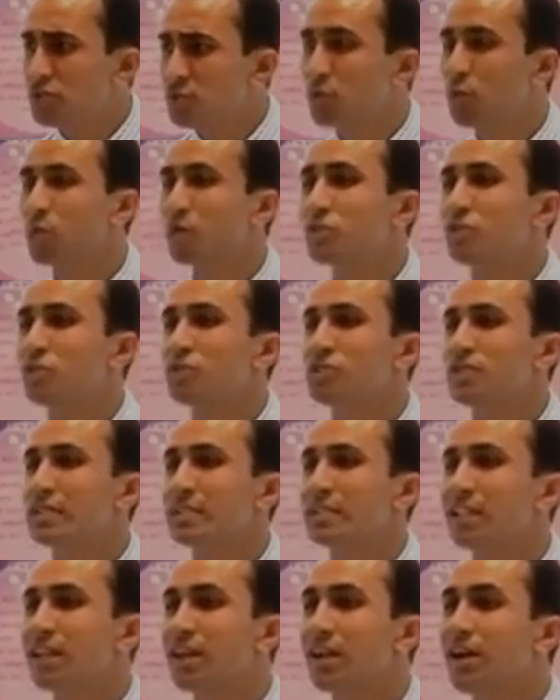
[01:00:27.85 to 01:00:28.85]
we want to see
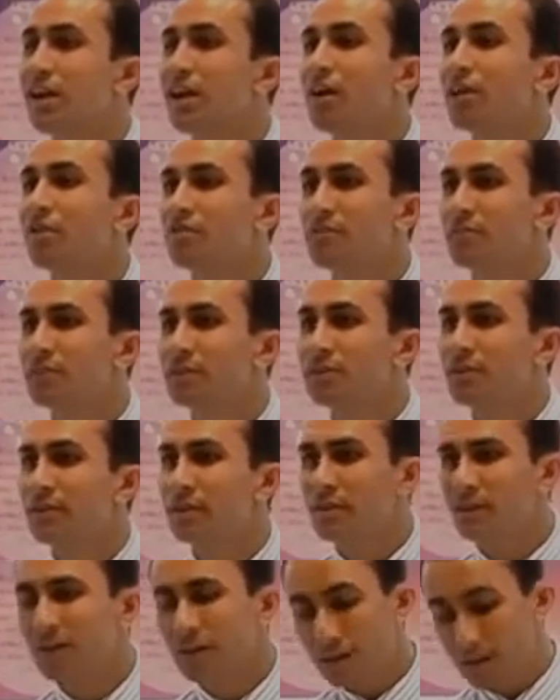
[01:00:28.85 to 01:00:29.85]
the love
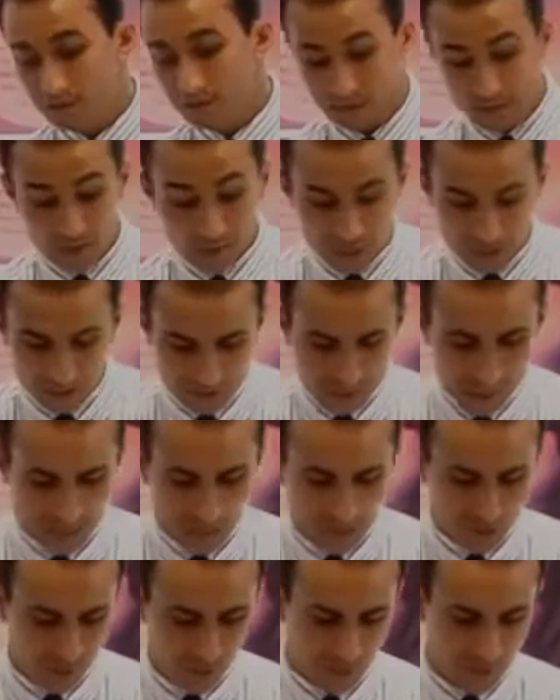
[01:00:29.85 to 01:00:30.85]
of God. Take
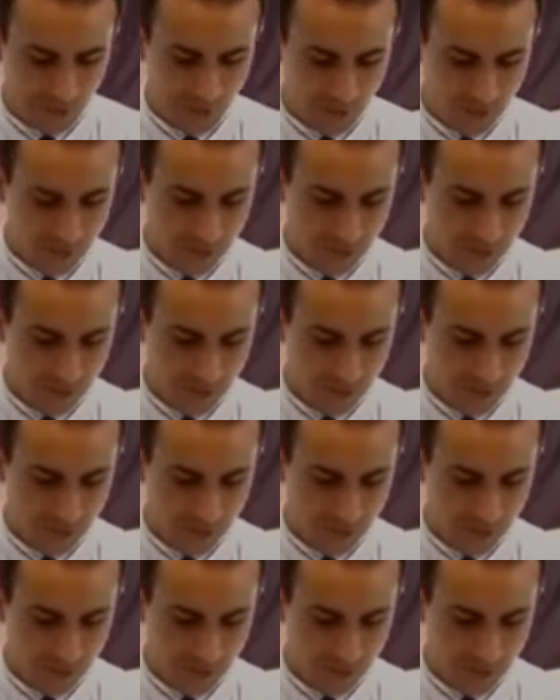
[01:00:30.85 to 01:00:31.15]
a look at